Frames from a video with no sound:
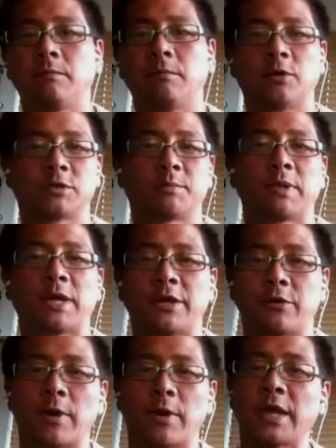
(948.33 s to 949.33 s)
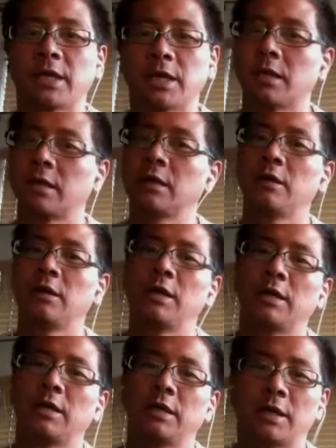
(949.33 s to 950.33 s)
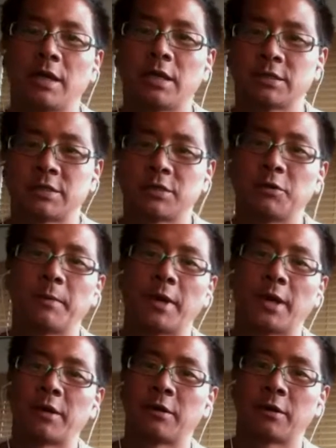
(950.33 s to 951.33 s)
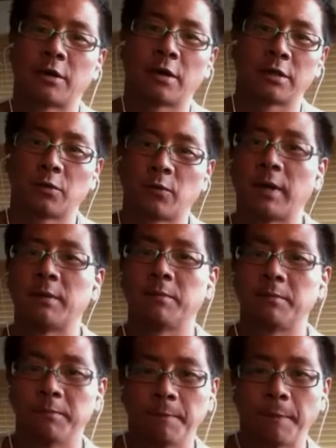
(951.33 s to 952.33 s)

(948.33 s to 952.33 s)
multiply your ranking in an SEO manner on the web,